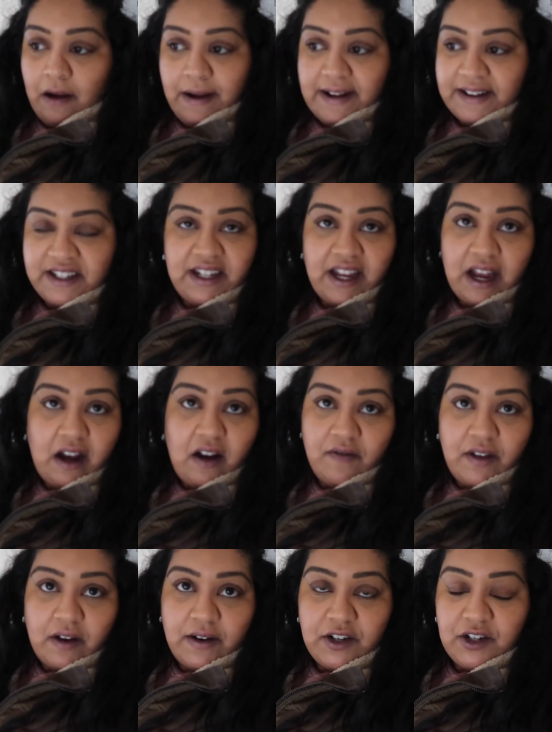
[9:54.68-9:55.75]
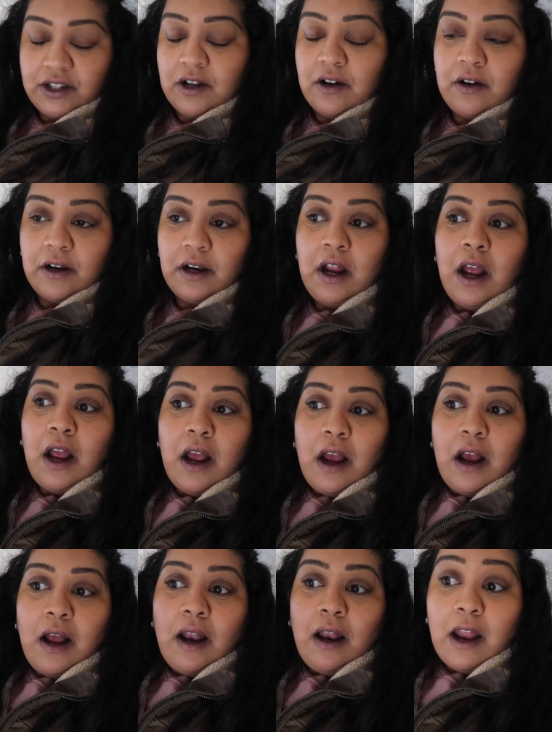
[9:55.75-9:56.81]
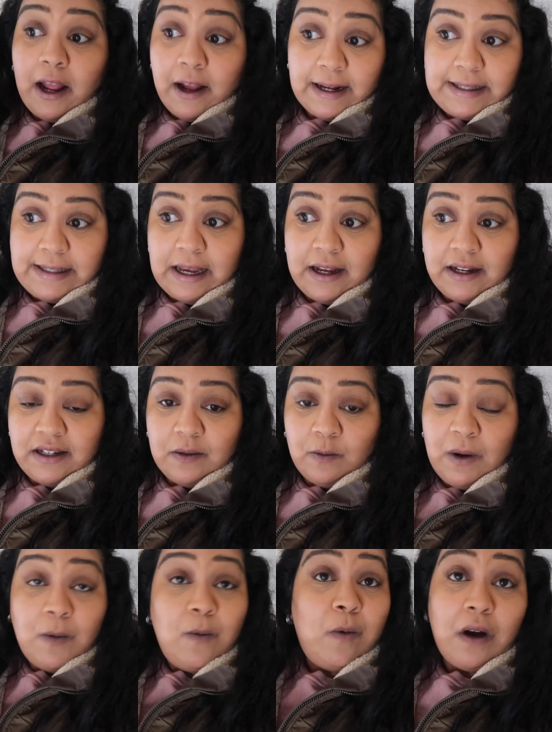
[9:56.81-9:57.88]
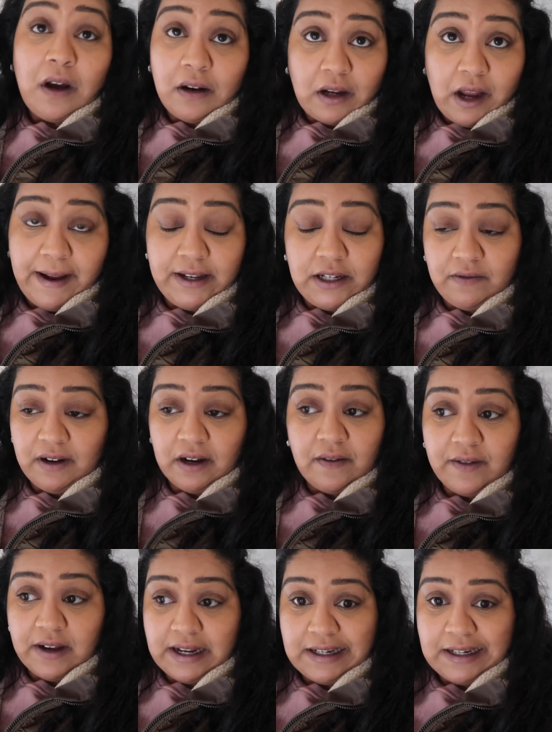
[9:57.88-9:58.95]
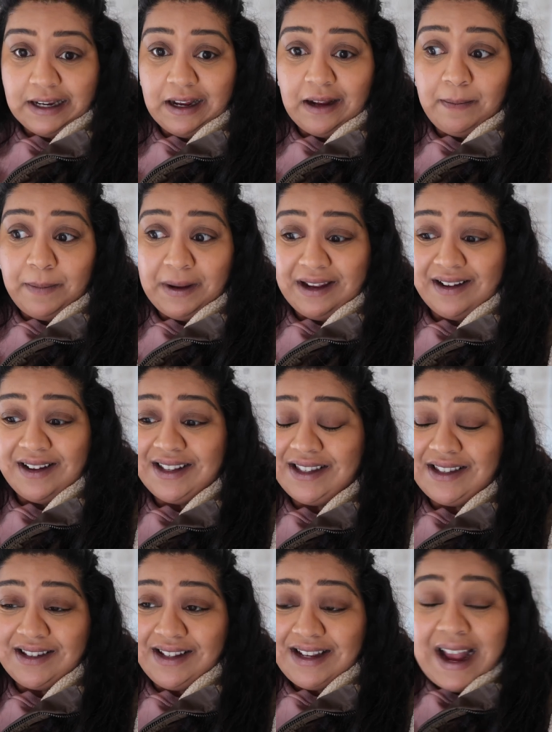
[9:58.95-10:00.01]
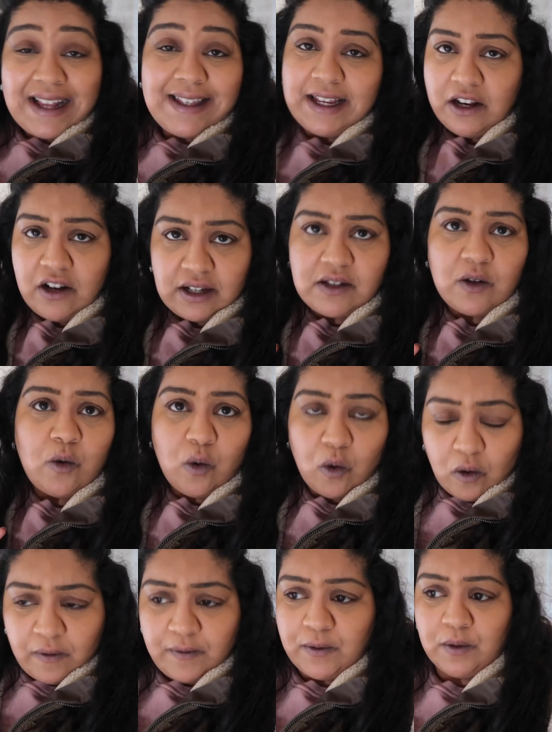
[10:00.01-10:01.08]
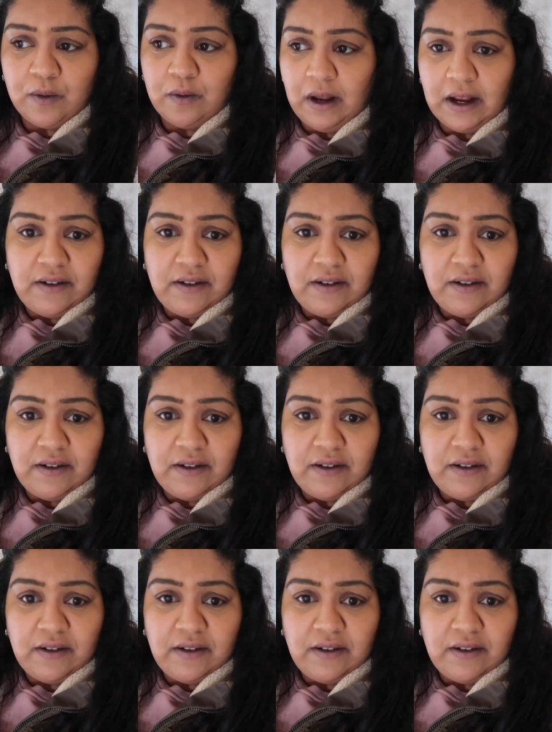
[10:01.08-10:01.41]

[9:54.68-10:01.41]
I had to get out of there. I just can't. Like I said, we weren't going to renovate it because yes, it looks awful.